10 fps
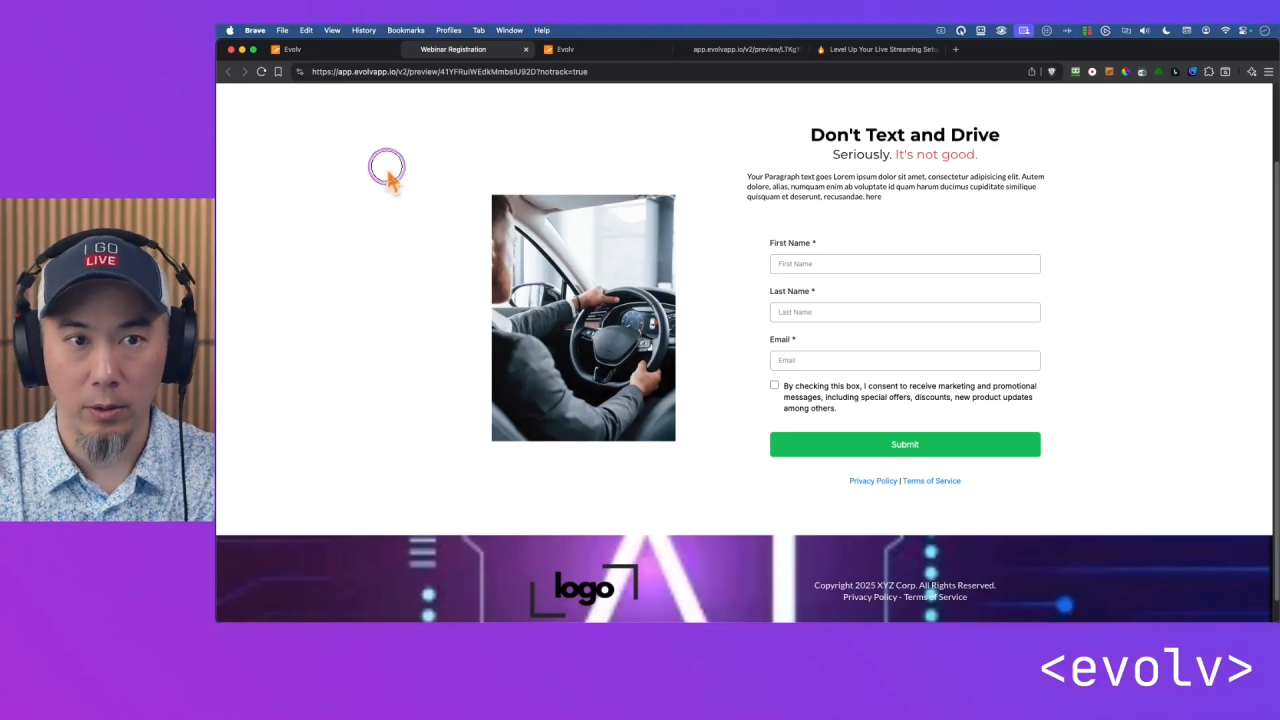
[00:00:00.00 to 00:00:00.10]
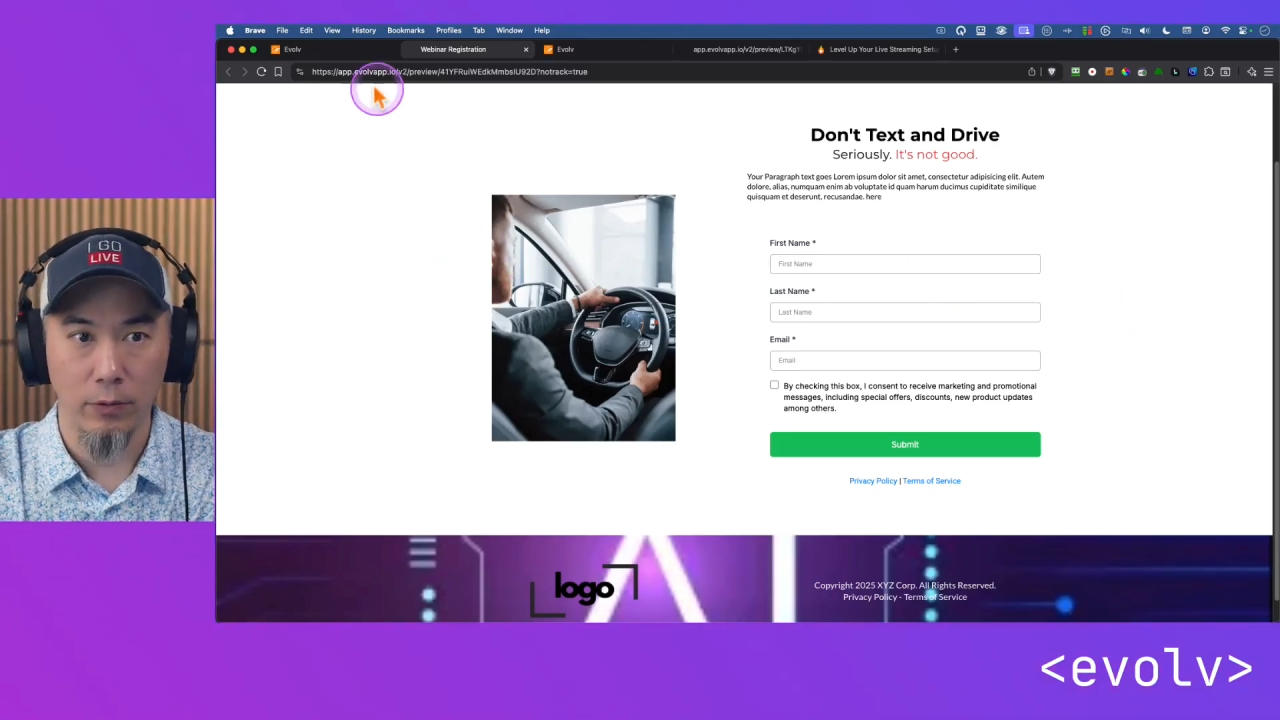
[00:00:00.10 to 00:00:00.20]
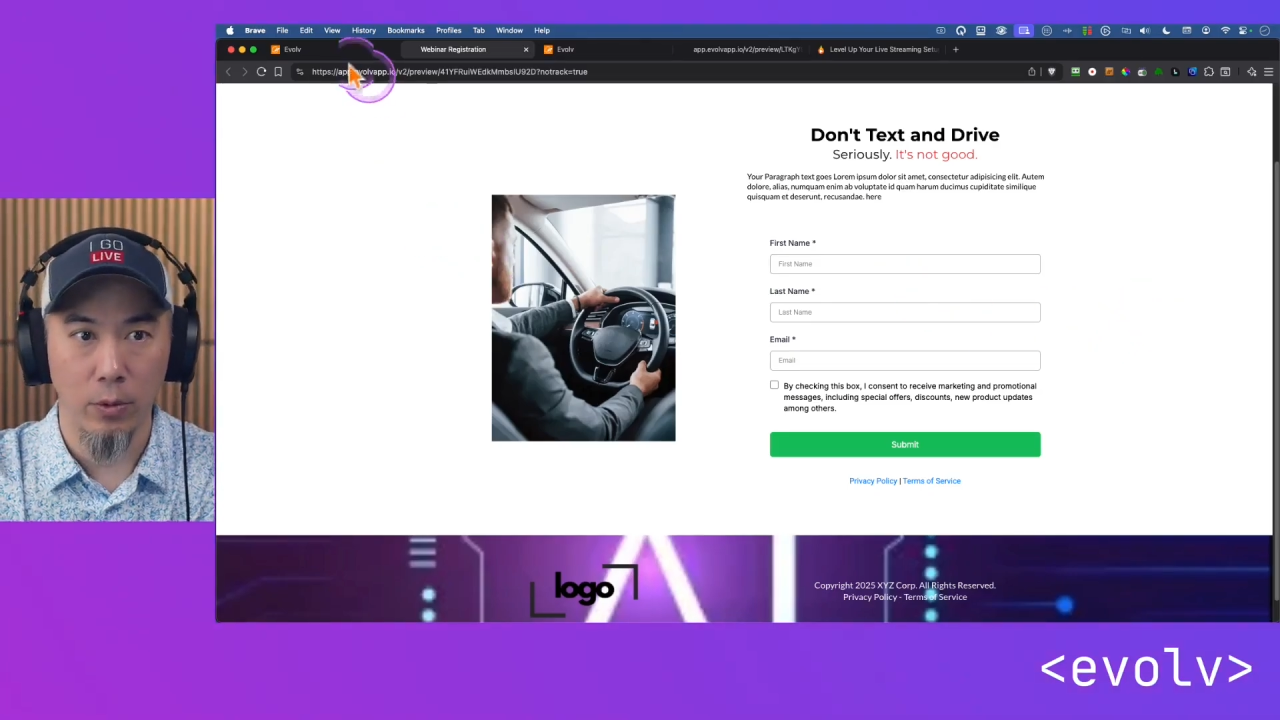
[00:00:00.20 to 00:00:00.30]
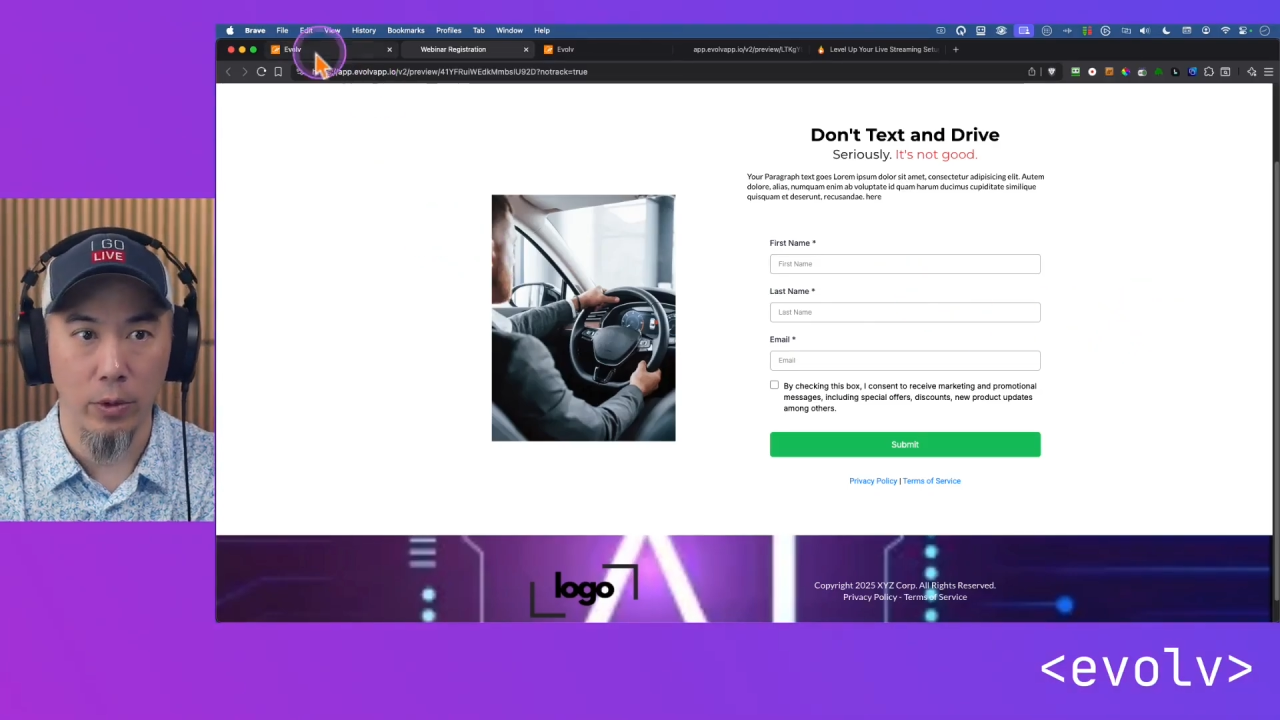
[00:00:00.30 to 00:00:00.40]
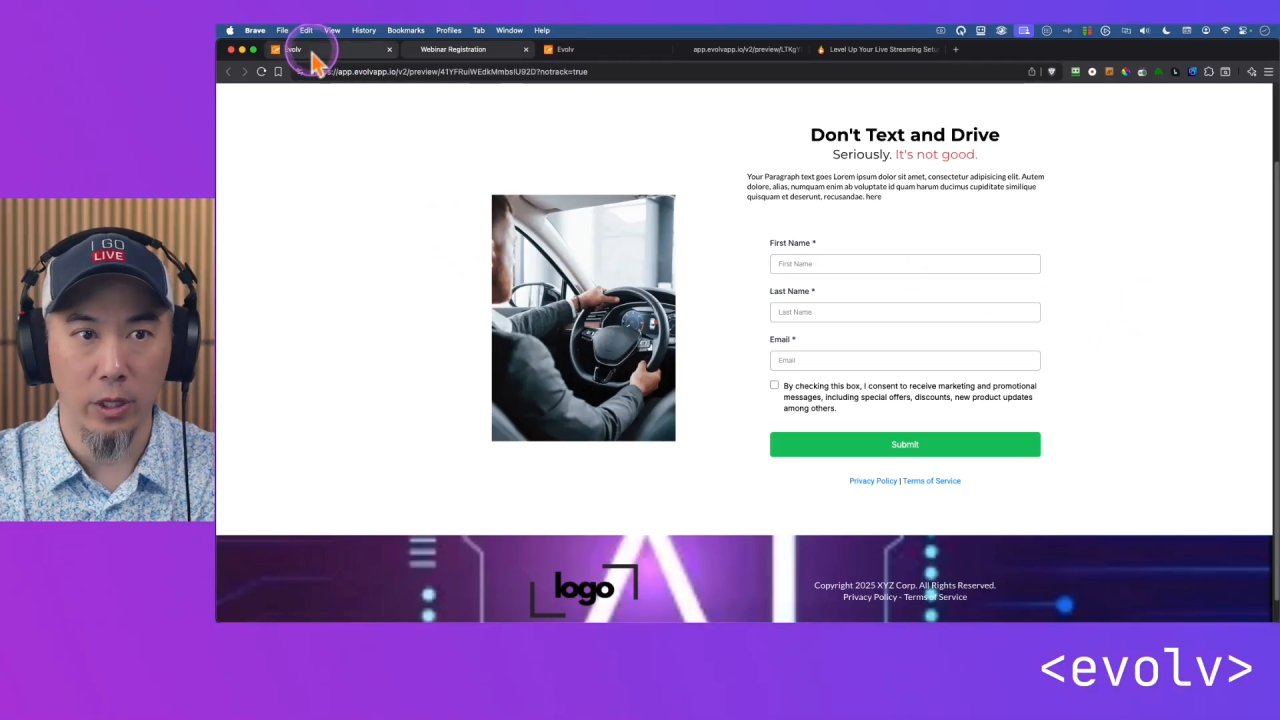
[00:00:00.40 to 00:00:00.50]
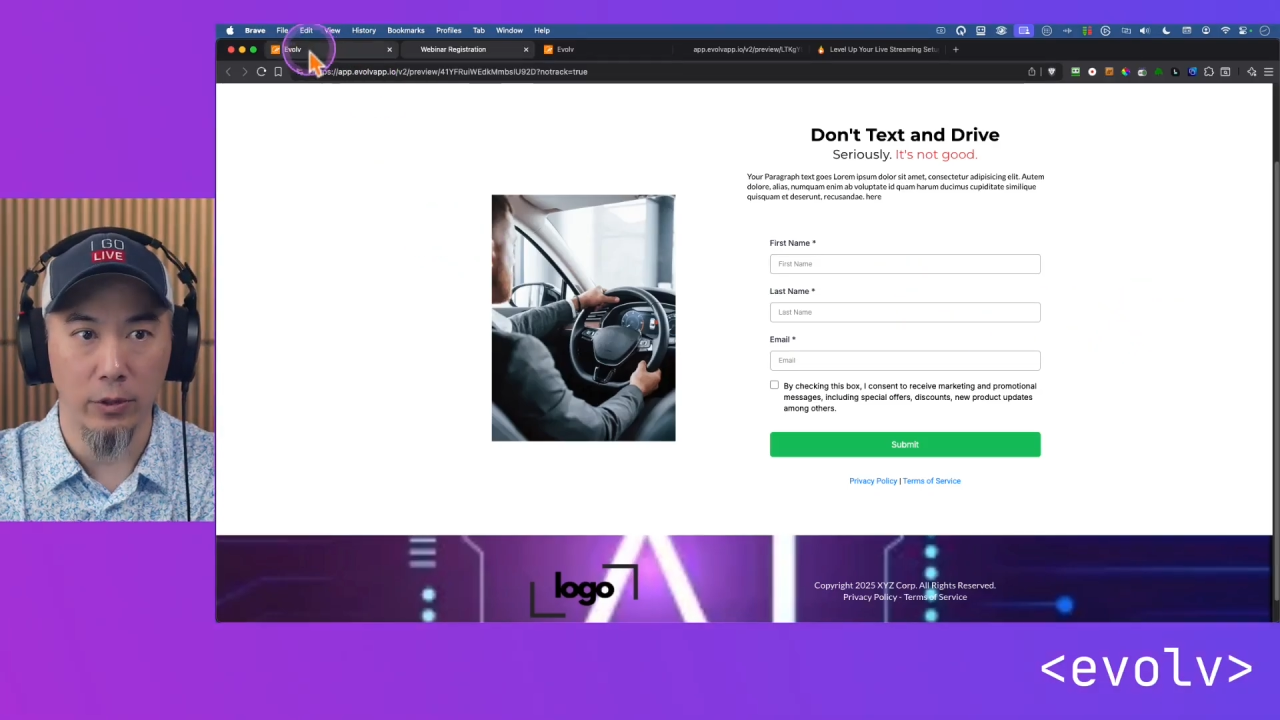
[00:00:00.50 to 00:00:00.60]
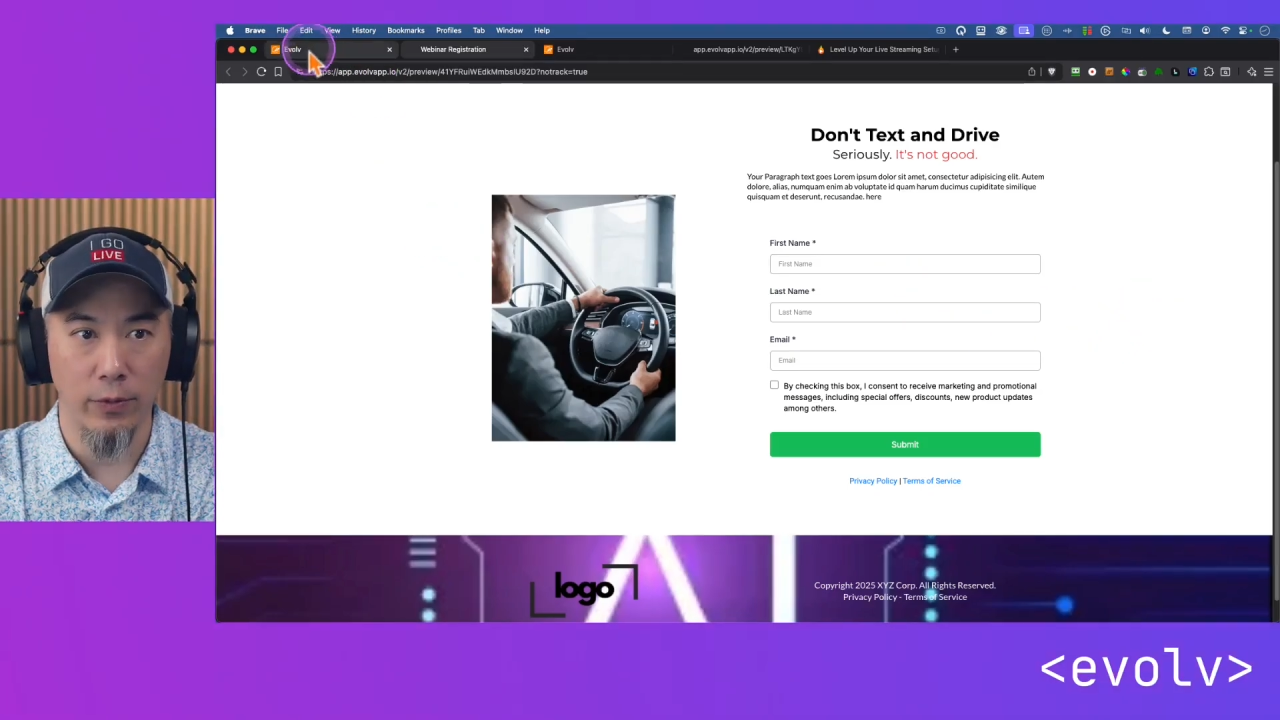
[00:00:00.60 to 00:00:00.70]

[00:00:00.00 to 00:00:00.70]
for this